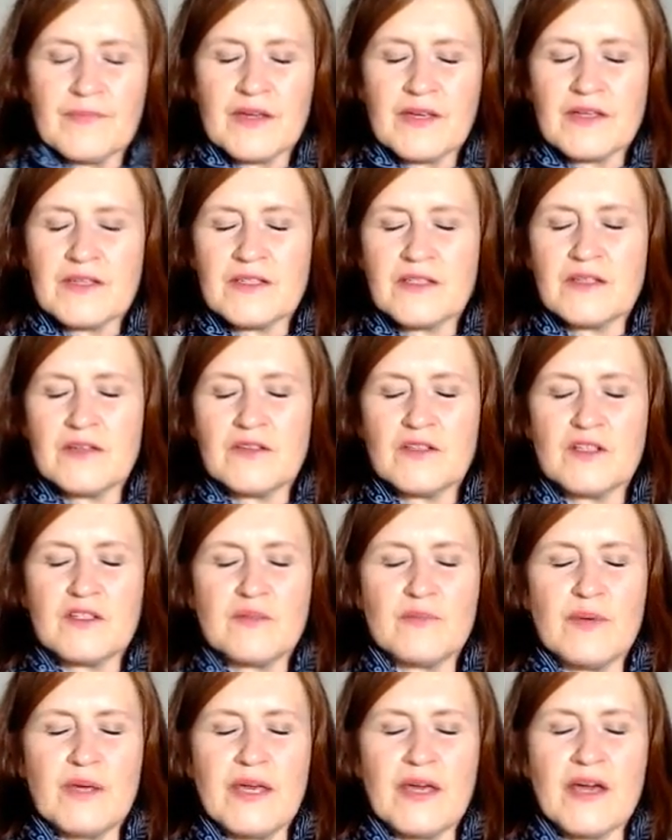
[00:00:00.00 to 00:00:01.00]
So just
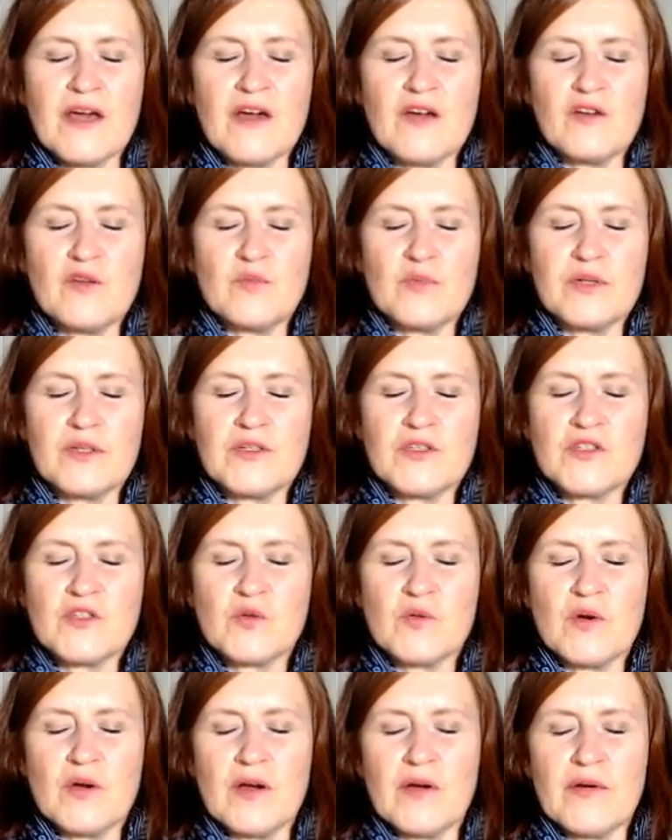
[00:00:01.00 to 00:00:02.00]
being open to
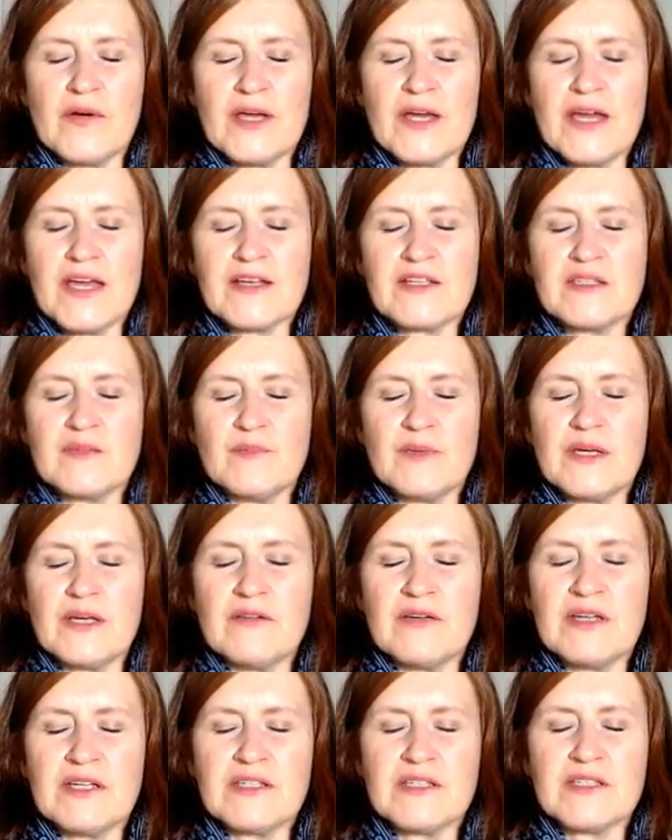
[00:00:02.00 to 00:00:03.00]
our
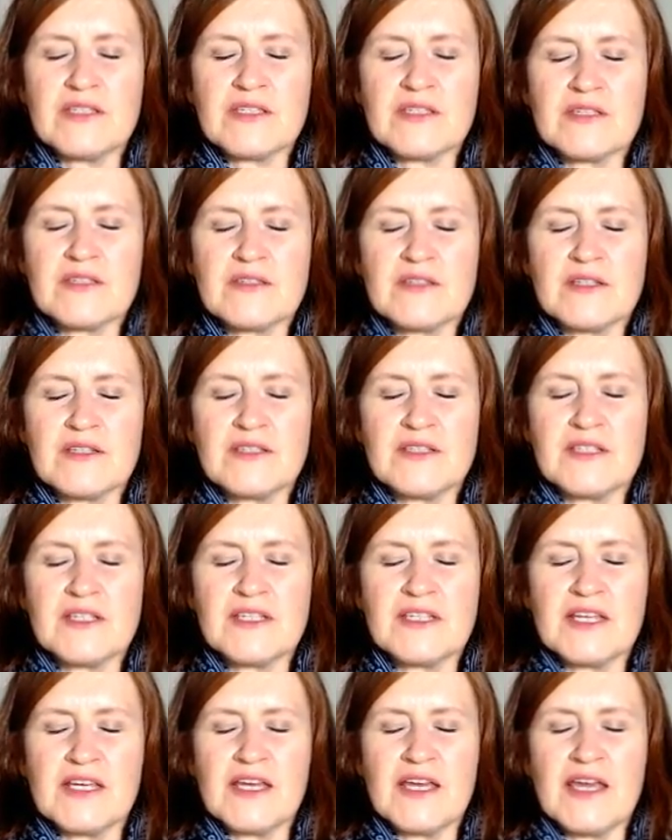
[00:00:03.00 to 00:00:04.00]
experience,
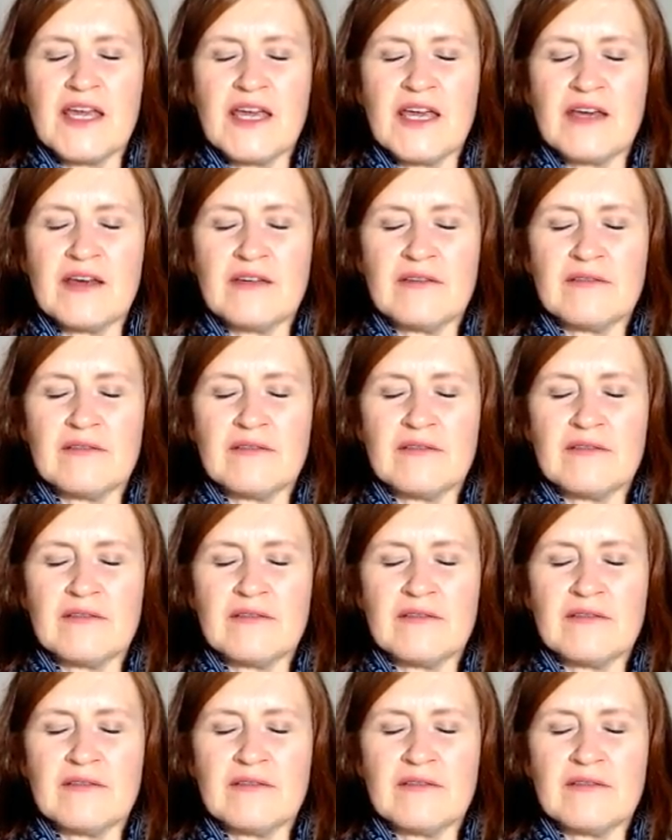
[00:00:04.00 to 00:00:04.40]
sitting here